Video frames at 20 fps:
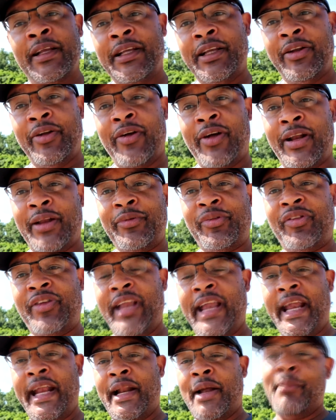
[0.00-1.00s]
You know what I'm
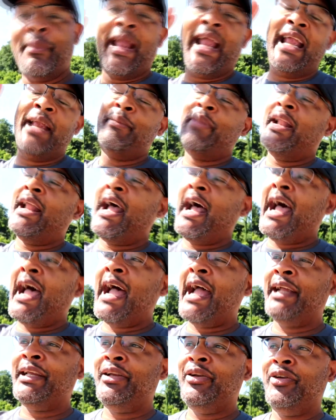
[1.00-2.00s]
saying? I'm aiming
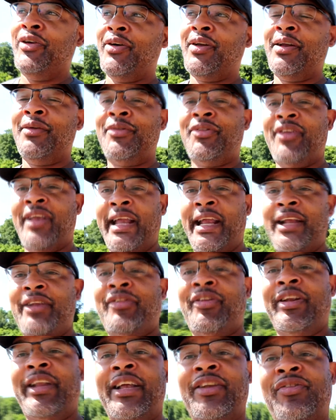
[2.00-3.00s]
high, you know what I'm saying?
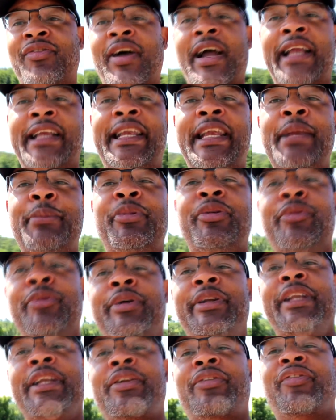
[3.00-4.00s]
So that's why I keep
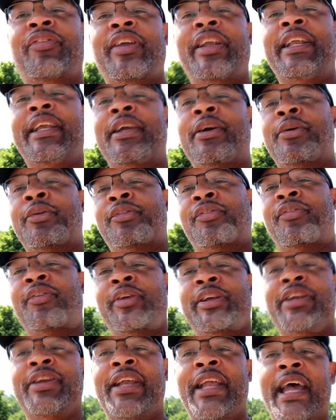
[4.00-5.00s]
doing these videos
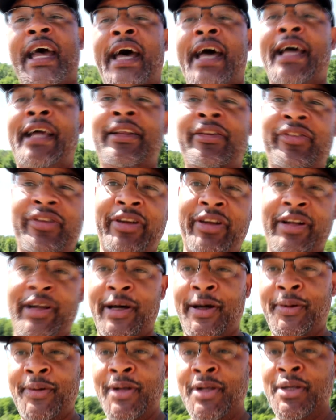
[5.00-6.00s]
for you guys, you
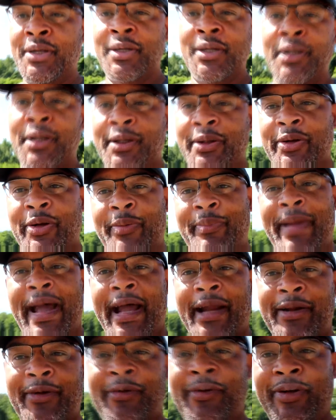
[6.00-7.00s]
know. No
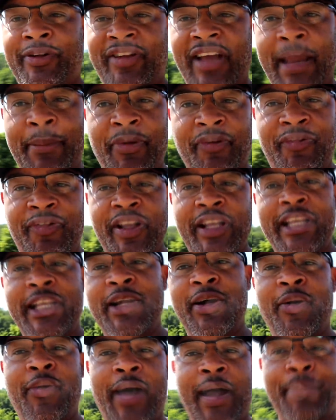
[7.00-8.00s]
matter what type of
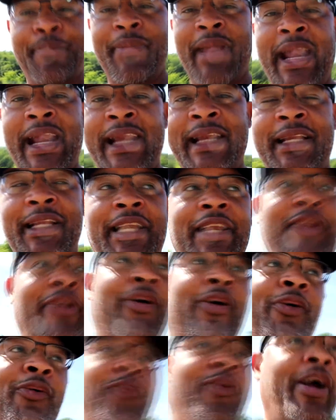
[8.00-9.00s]
video I make, you
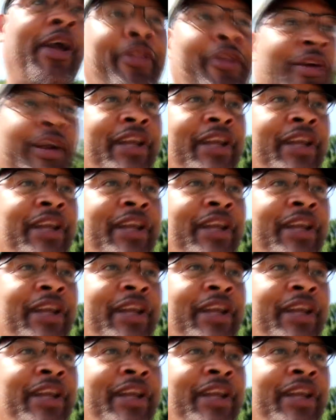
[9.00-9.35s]
know, whether